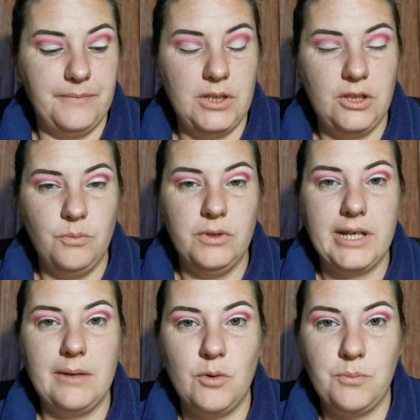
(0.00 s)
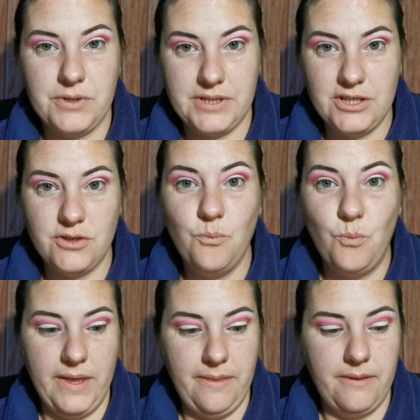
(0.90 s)
You will get more precision
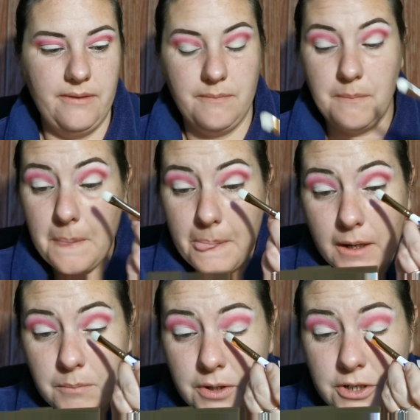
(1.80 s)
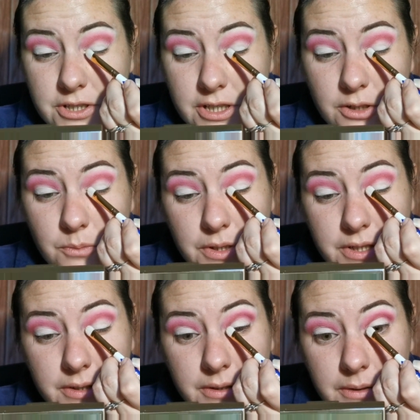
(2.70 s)
with a brush than you
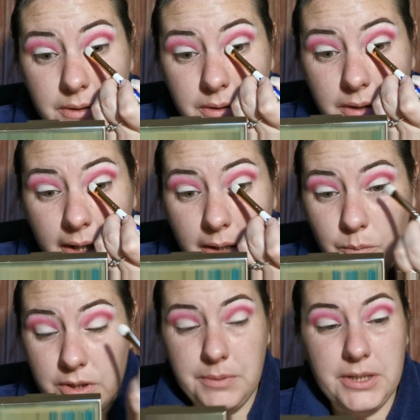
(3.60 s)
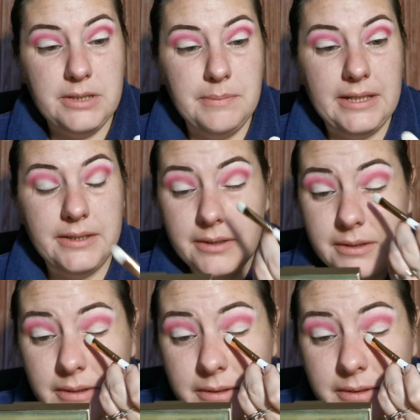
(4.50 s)
would with a beauty blender,